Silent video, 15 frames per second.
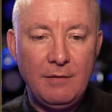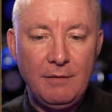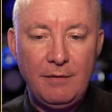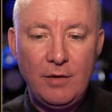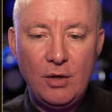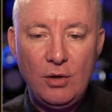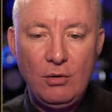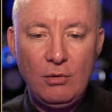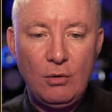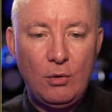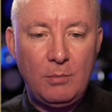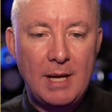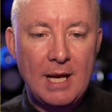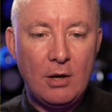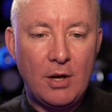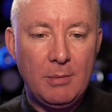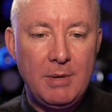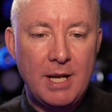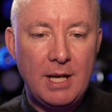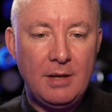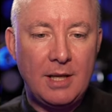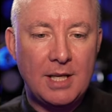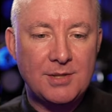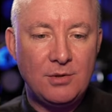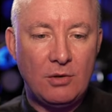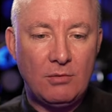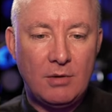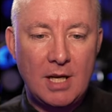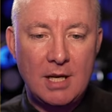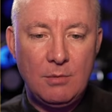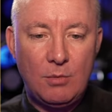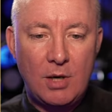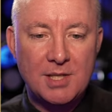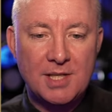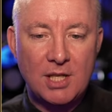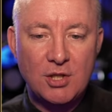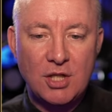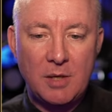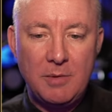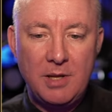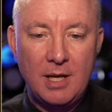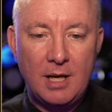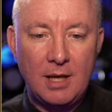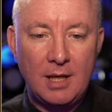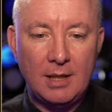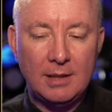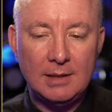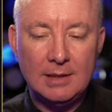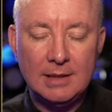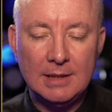The, oh, hang on a minute. That's not right. Why is that showing that? that?